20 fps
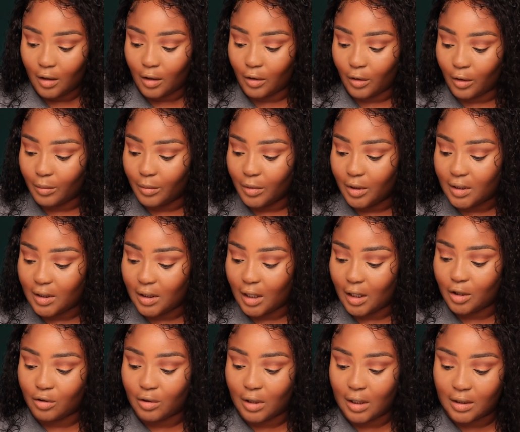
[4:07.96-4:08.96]
Laura
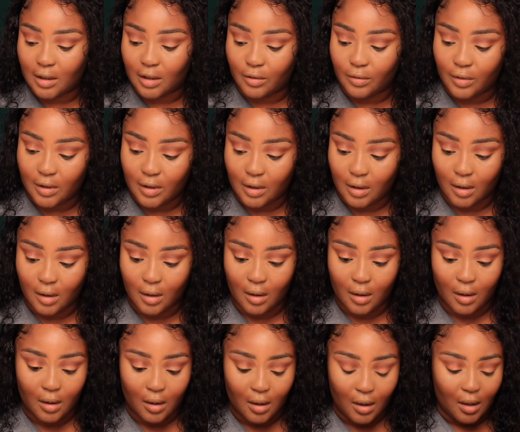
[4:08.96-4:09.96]
Mercier translucent,
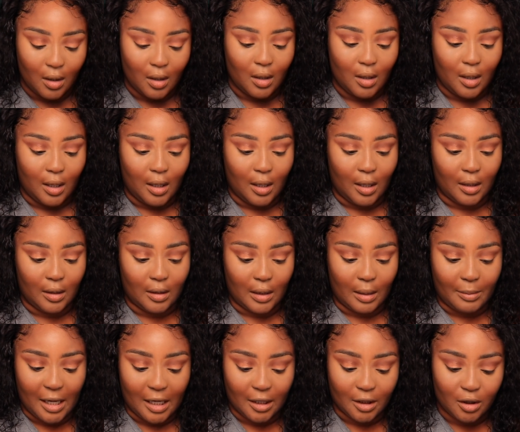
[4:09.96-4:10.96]
and
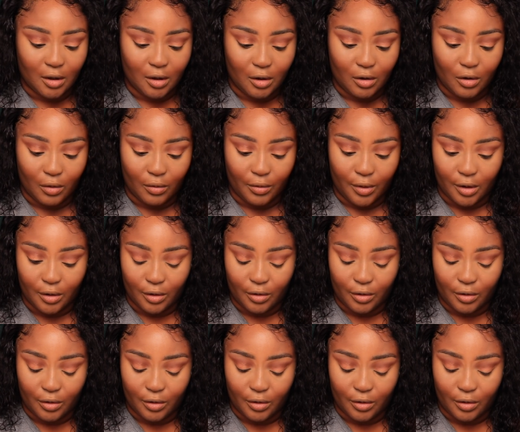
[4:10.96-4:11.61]
I'm actually going